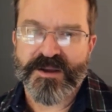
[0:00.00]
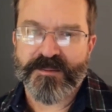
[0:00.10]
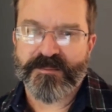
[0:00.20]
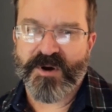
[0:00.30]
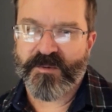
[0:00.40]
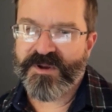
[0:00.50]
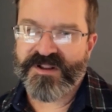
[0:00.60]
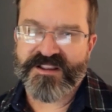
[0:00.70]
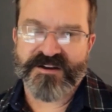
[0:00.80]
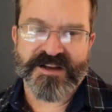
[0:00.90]
But
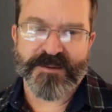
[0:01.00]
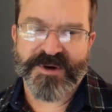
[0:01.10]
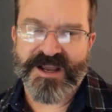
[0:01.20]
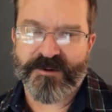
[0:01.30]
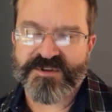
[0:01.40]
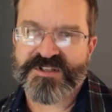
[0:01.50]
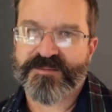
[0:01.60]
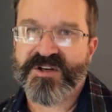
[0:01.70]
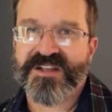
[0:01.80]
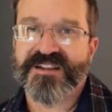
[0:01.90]
really, they're coming out with some
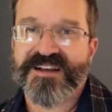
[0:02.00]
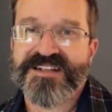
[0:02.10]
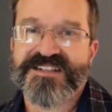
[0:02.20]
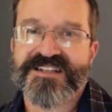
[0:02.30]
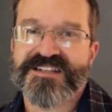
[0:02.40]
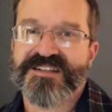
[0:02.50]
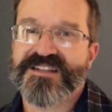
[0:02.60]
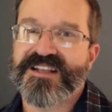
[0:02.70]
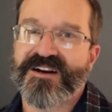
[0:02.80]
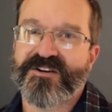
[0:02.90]
good lenses
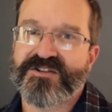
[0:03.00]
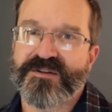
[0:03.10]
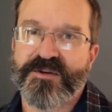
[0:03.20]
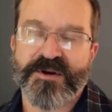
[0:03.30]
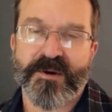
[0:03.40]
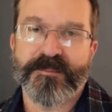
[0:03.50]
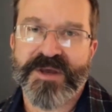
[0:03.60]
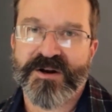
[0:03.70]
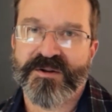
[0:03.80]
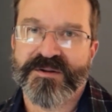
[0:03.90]
that are,
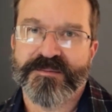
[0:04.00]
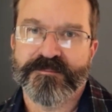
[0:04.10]
middle